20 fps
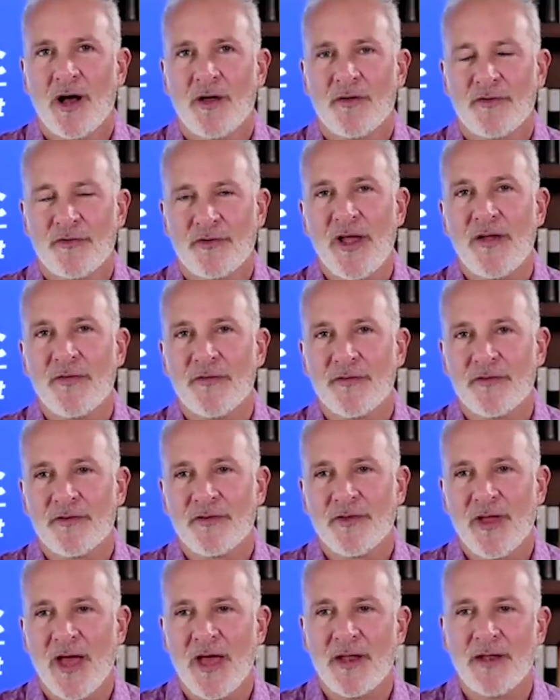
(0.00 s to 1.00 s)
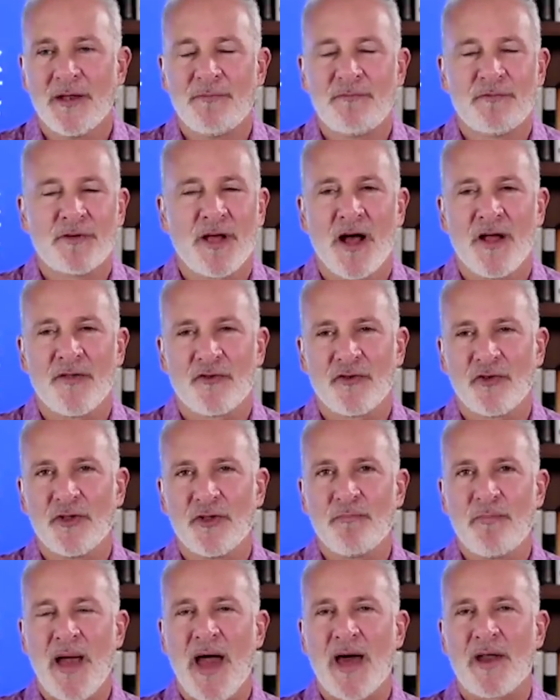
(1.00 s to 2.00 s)
since, and
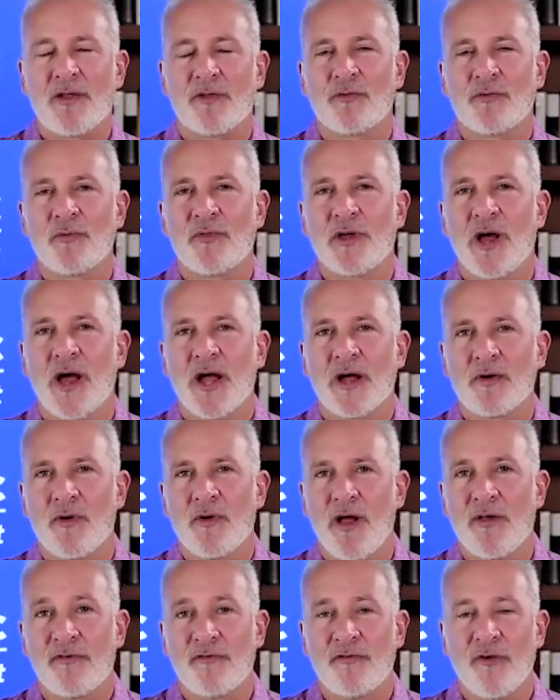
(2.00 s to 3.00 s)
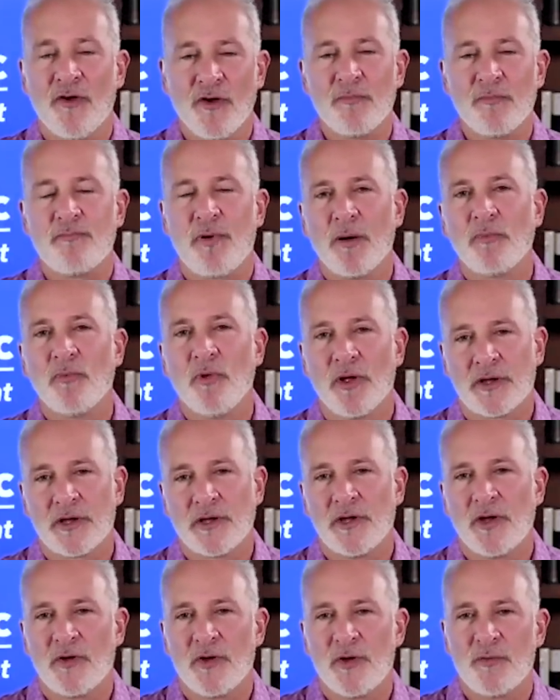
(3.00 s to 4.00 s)
constantly battled with the IRS, very public.
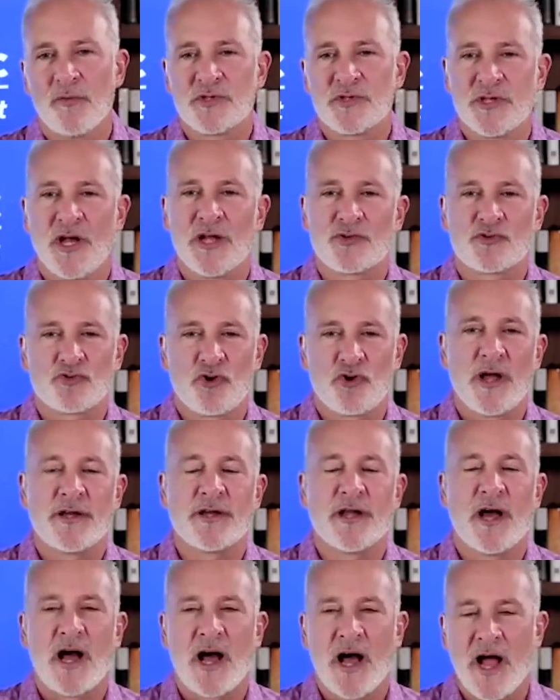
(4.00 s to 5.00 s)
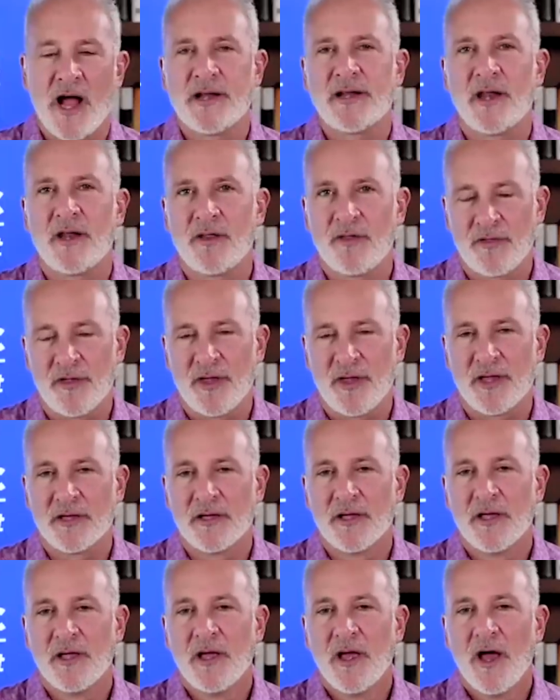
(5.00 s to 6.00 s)
You know, he was not trying to hide
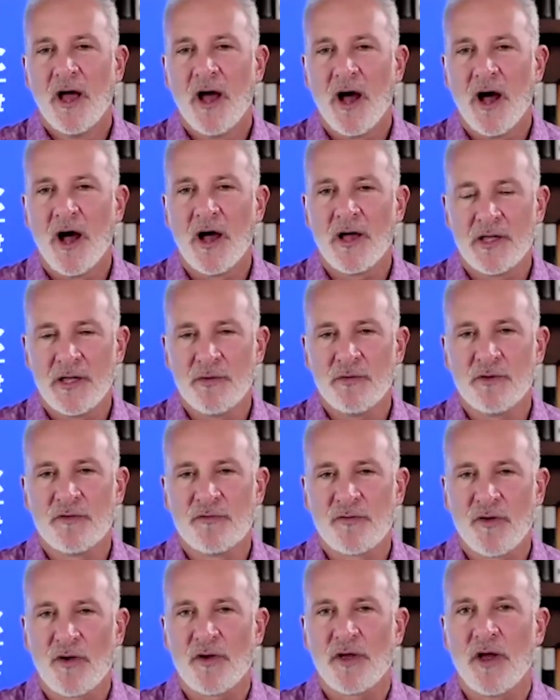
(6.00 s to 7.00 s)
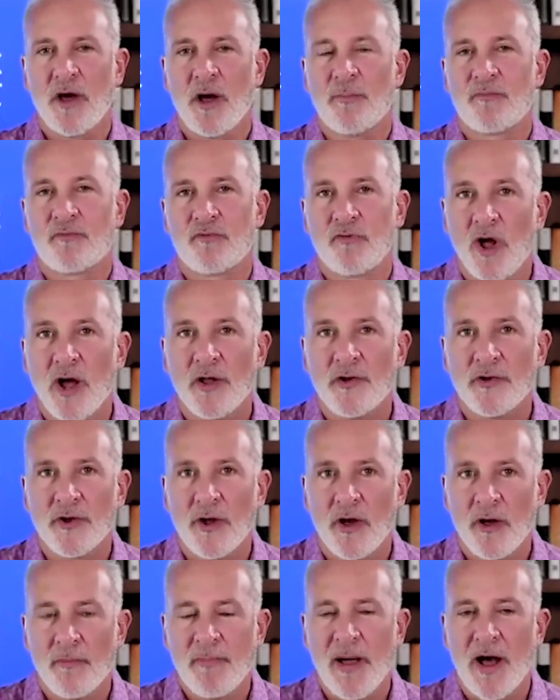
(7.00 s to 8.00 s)
anything. He was very upfront
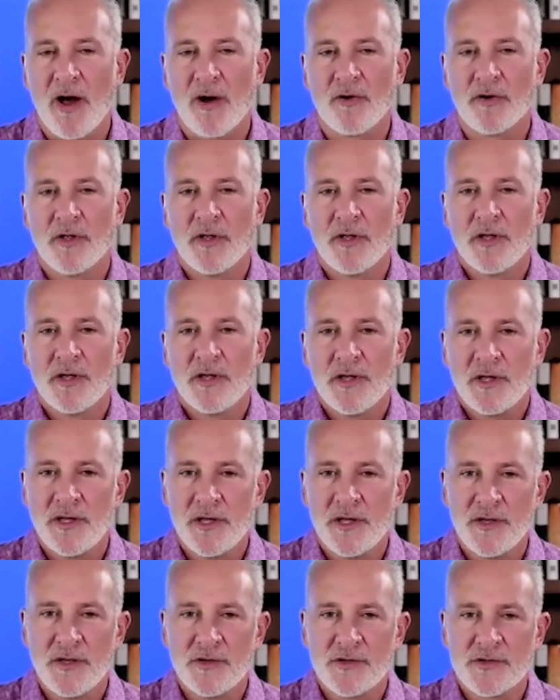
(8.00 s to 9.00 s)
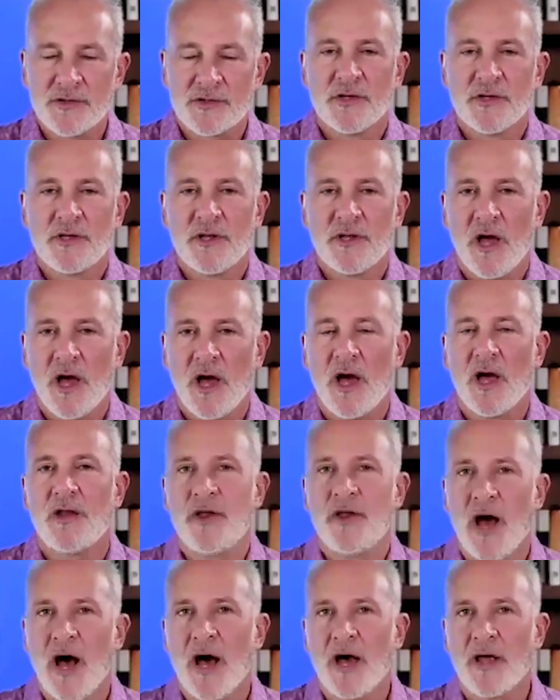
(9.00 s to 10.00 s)
about his
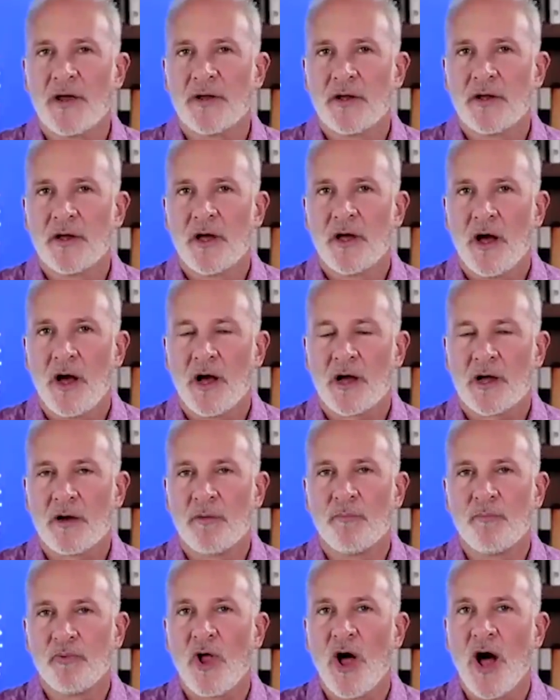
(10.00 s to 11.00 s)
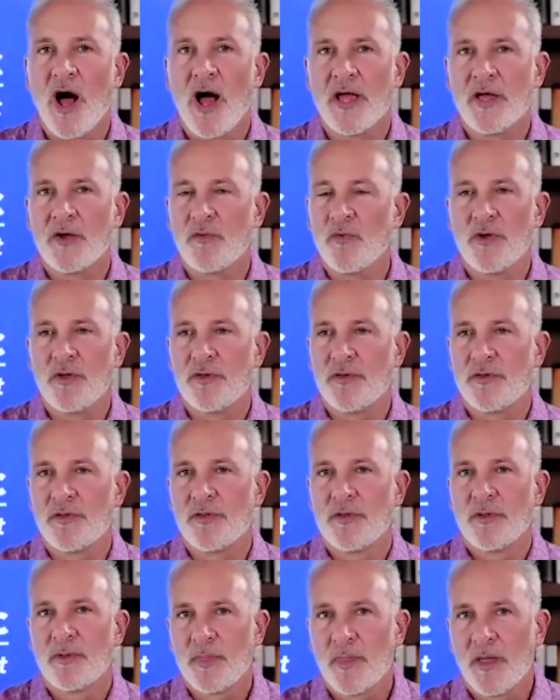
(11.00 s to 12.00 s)
not complying with
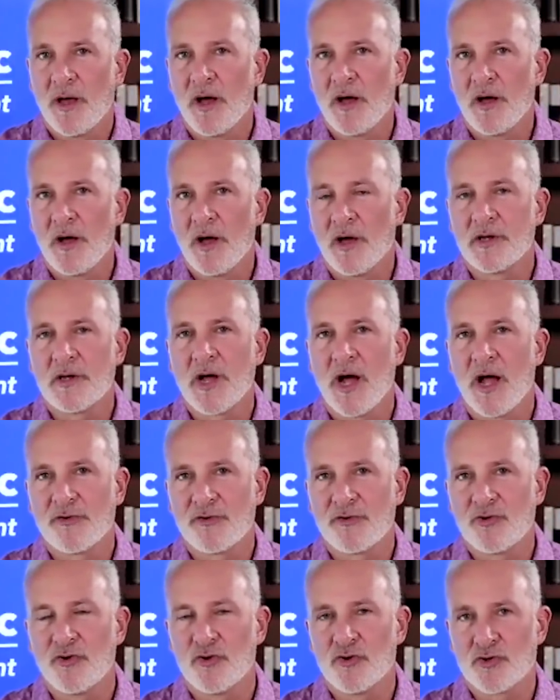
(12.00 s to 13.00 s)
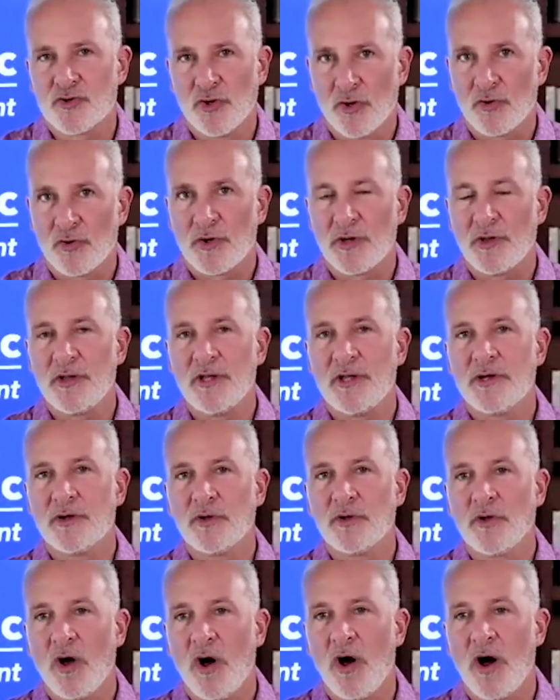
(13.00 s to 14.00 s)
unconstitutional or
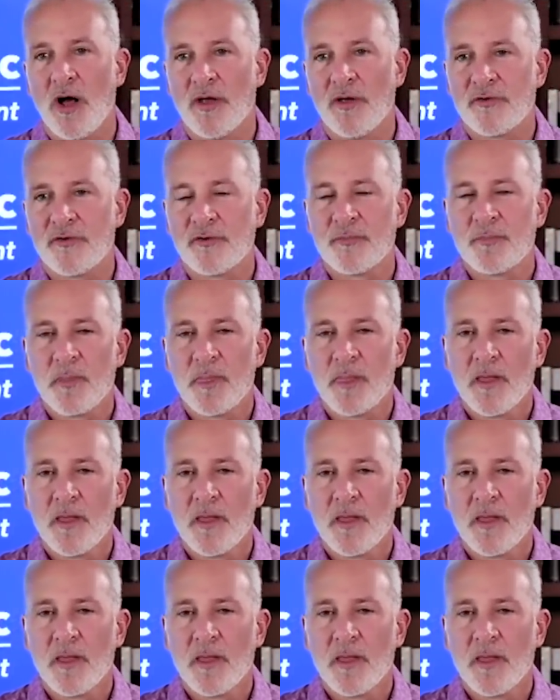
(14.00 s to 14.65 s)
illegal laws.